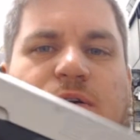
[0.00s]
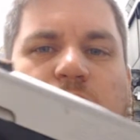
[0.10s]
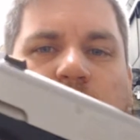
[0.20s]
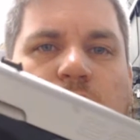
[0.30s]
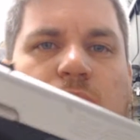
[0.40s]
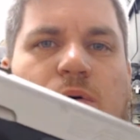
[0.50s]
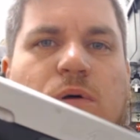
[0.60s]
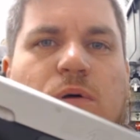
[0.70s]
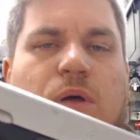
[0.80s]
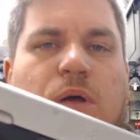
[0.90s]
hole
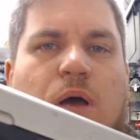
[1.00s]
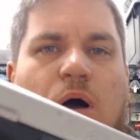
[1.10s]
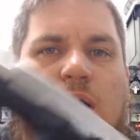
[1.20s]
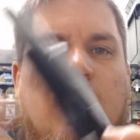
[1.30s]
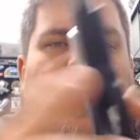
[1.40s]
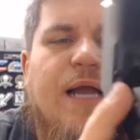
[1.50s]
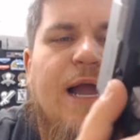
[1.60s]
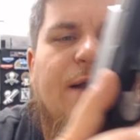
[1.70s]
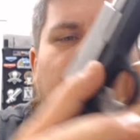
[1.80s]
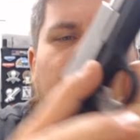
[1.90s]
on our
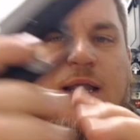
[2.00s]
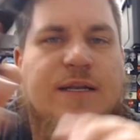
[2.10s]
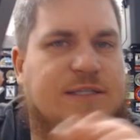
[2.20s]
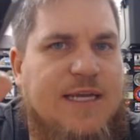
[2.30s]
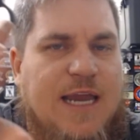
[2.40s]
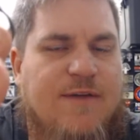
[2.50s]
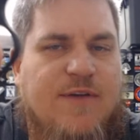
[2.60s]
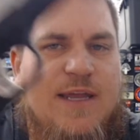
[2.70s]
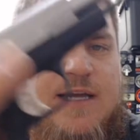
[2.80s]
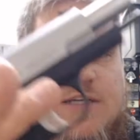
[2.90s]
guide rod, and just like
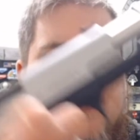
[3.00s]
everything else,